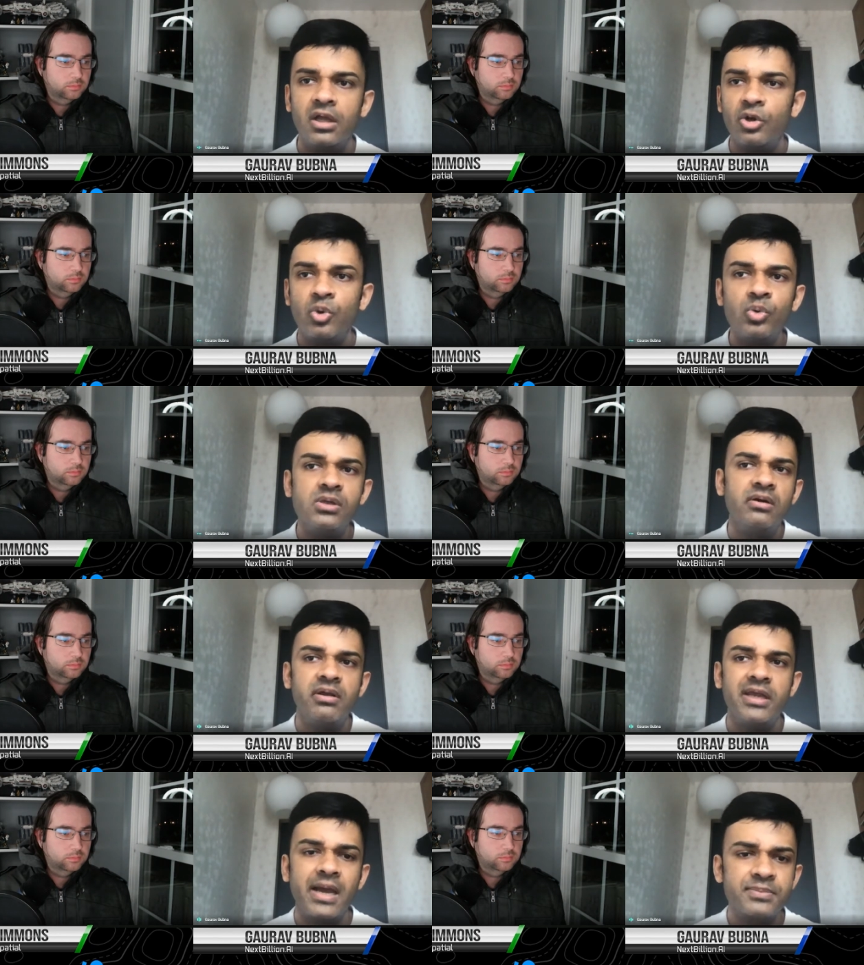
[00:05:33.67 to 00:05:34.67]
Speaker 1: Google
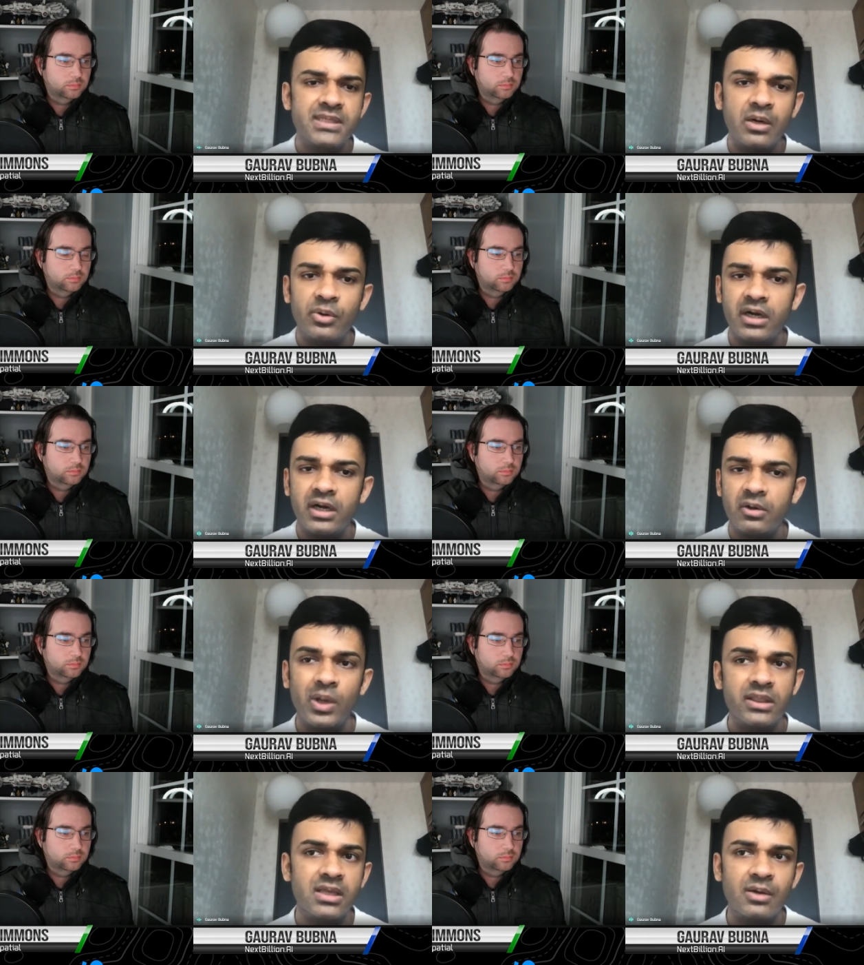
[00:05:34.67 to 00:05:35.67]
caps out at
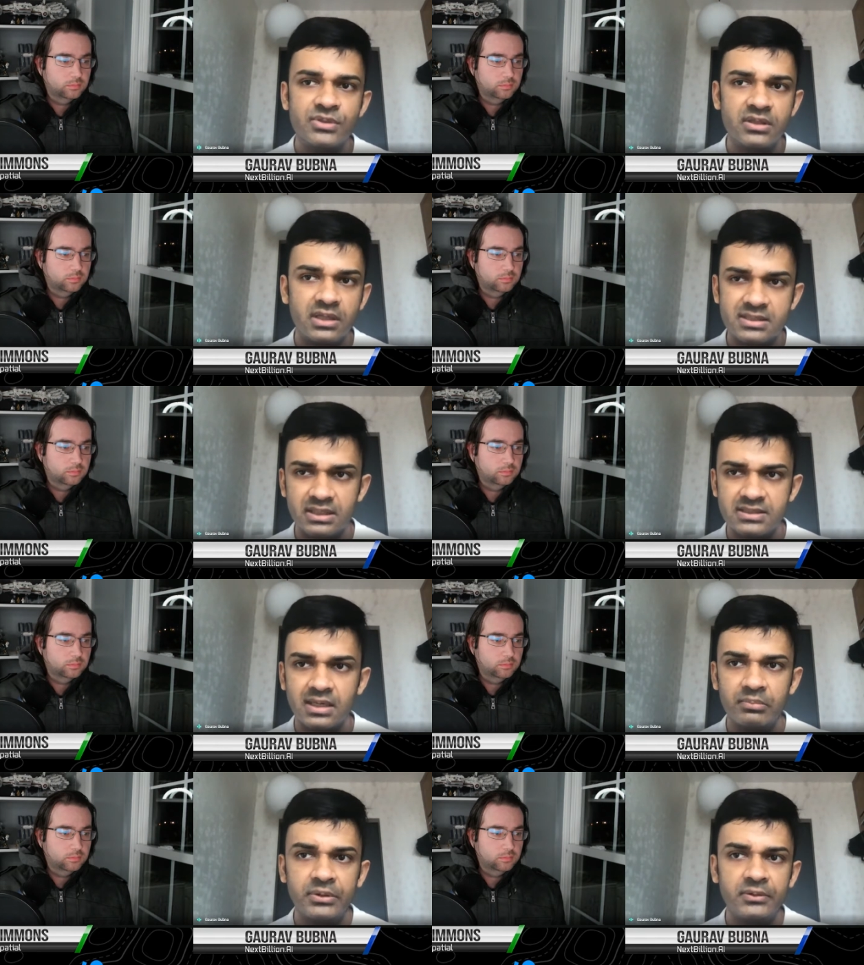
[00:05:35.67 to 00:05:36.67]
1,000 as an
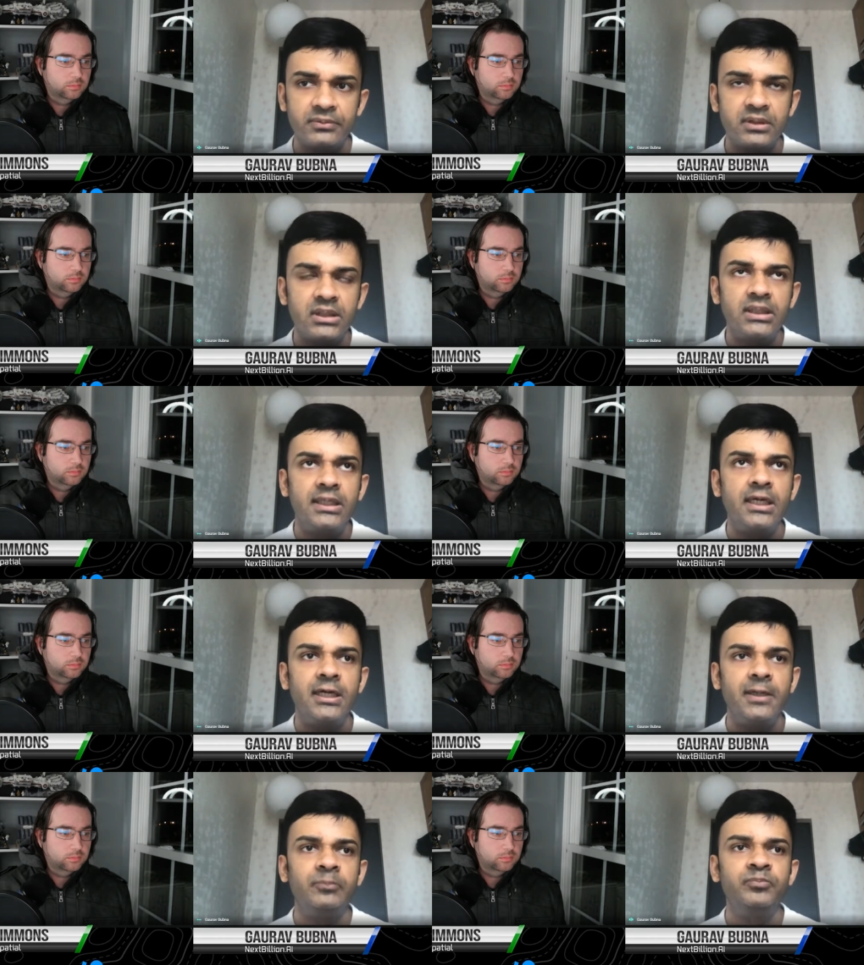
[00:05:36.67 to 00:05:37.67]
example.
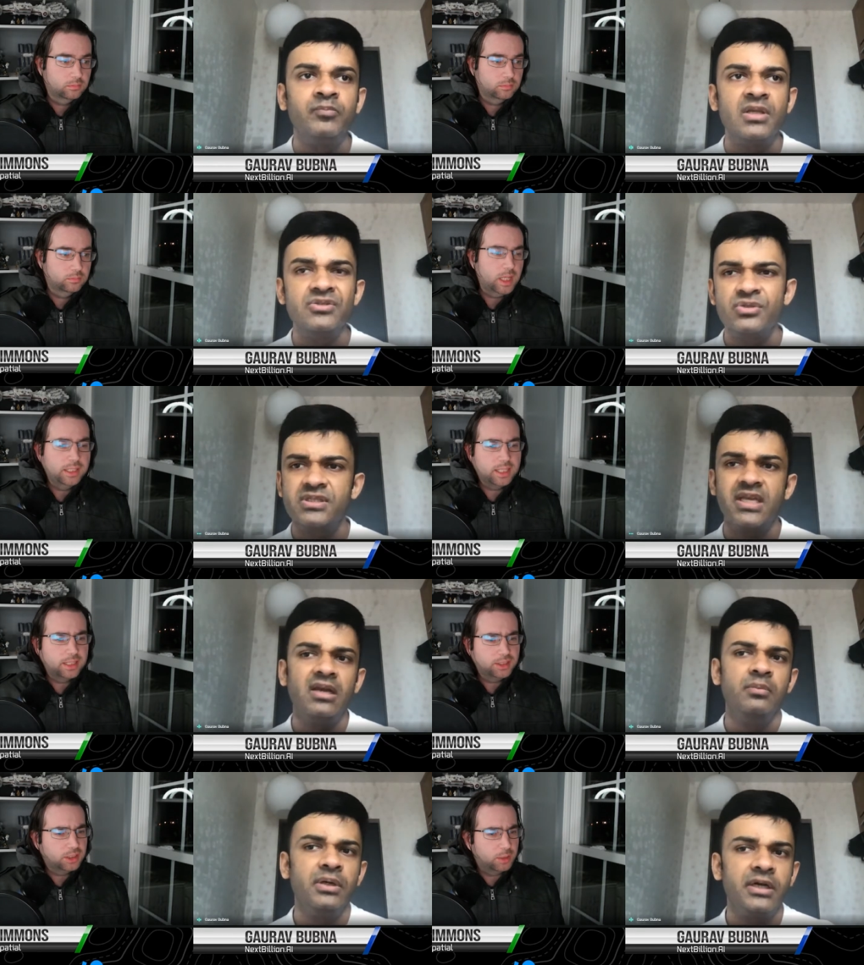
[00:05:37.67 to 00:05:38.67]
Um, is that so
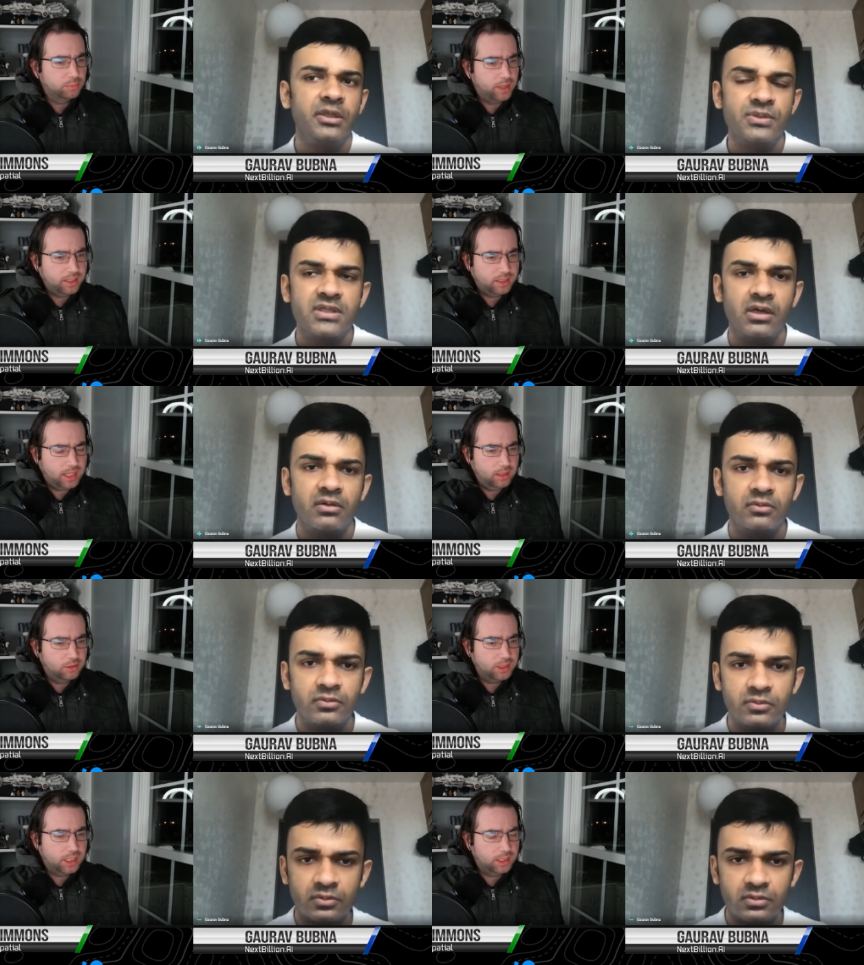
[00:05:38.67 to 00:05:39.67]
just a price thing
Speaker 2: or is that a
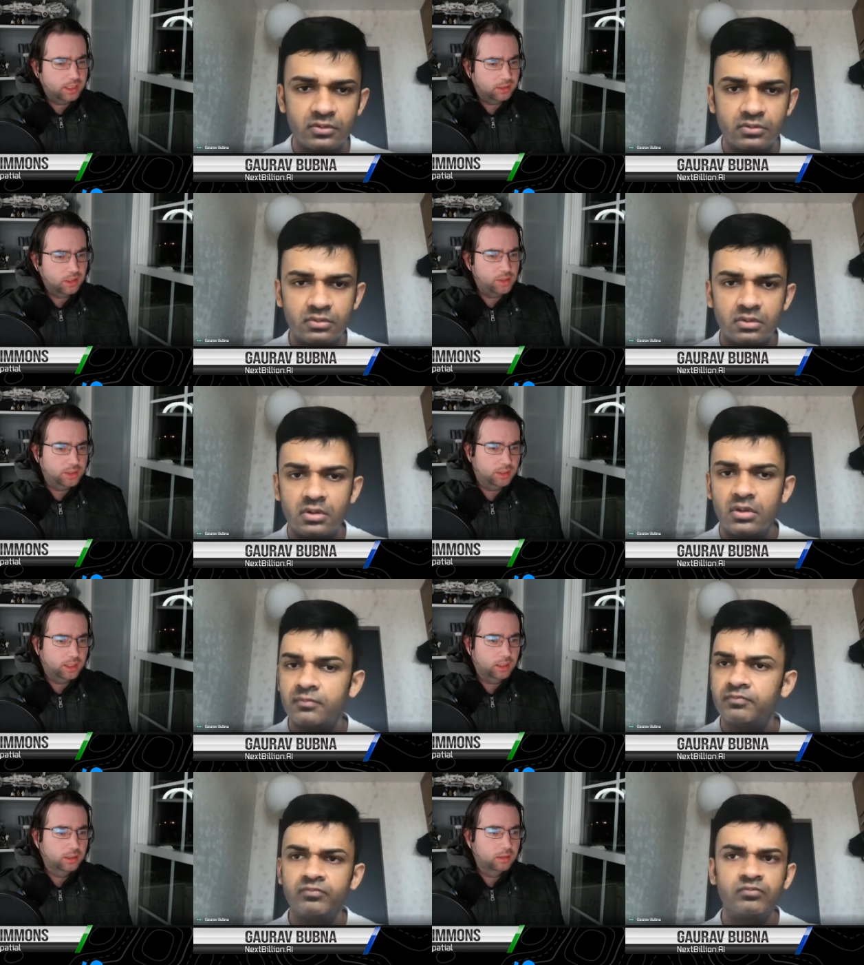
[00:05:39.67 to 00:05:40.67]
technology
Speaker 1: thing?
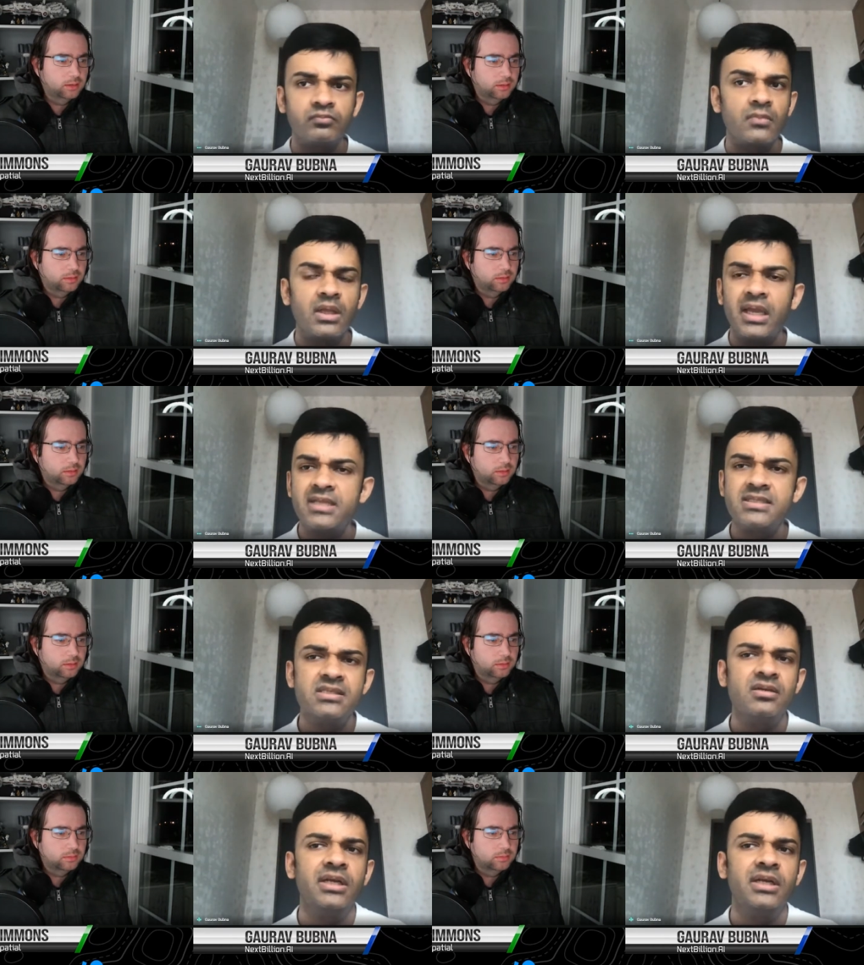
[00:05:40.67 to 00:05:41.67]
It's
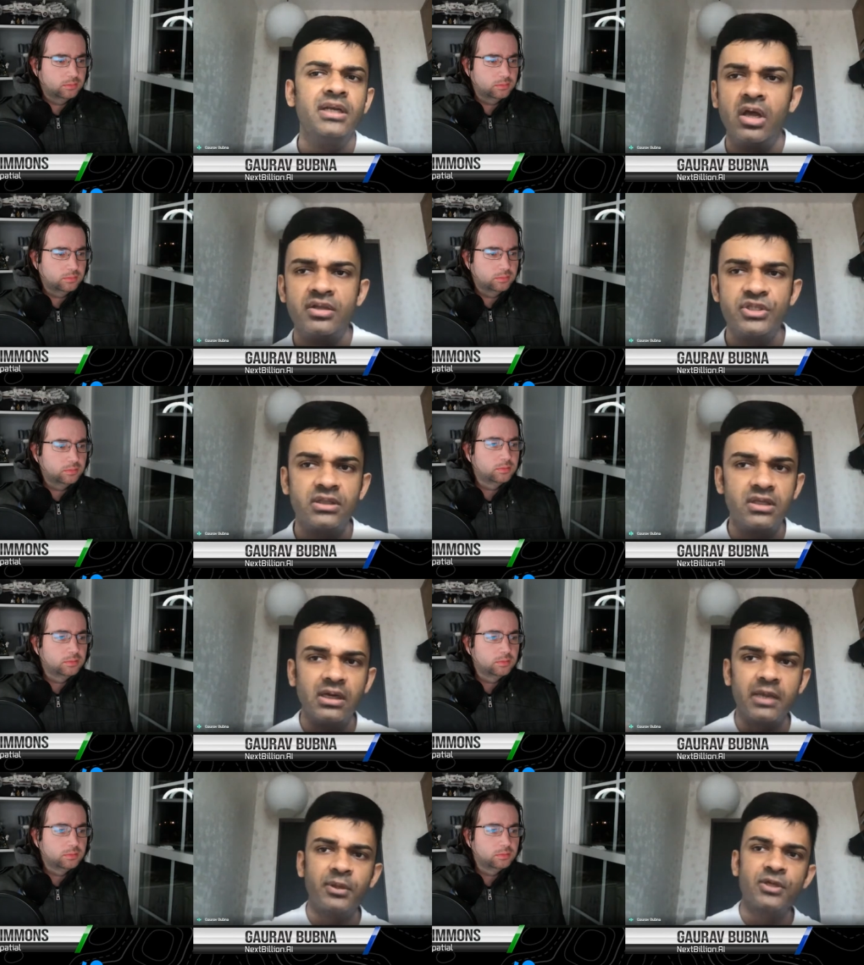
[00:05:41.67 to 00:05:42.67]
just a technology thing.
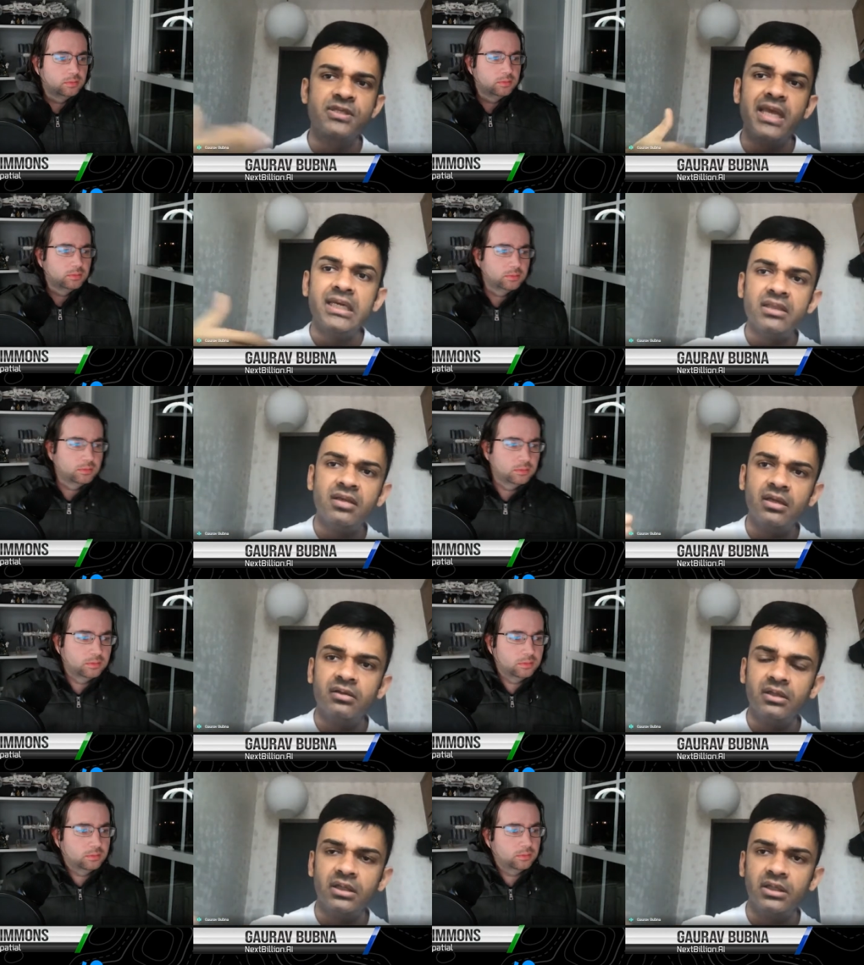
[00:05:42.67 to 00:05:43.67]
Like, because
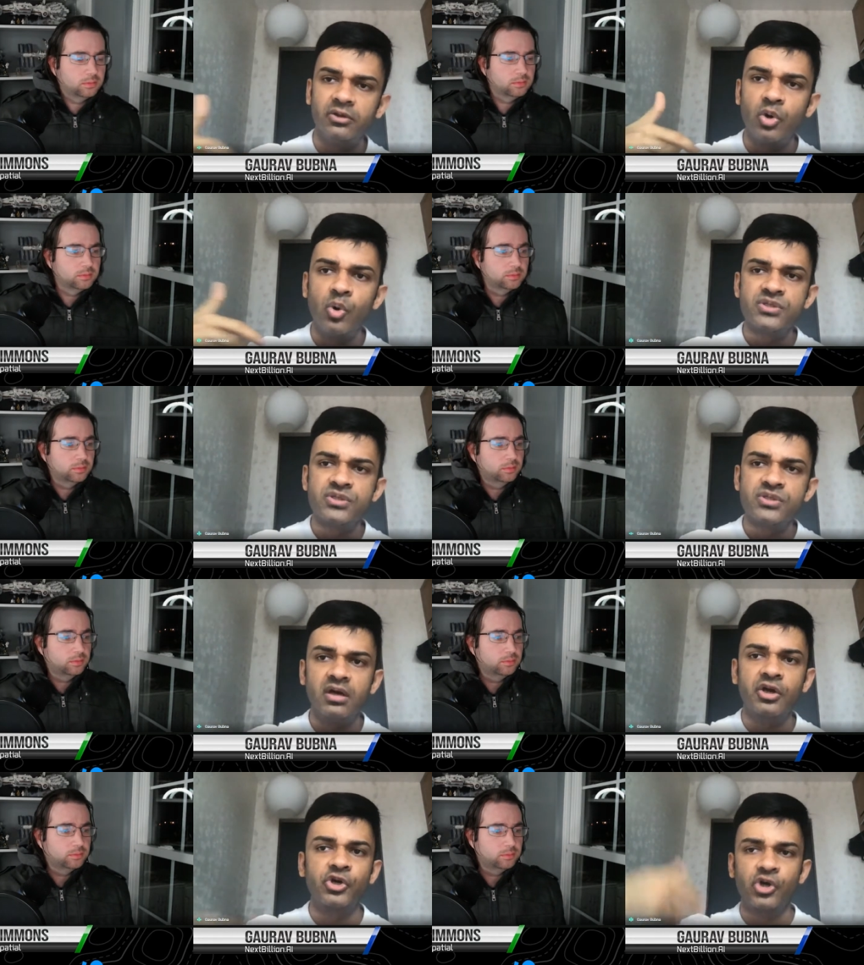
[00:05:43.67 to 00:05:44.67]
anything uh, hosted
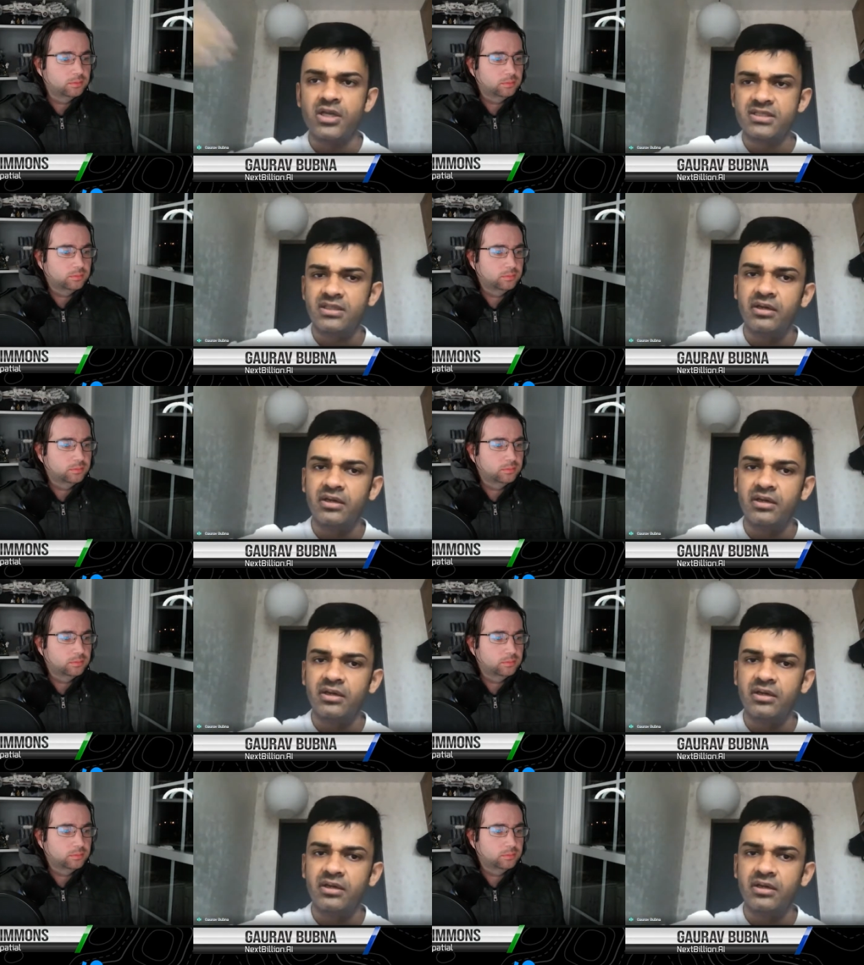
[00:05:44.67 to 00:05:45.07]
across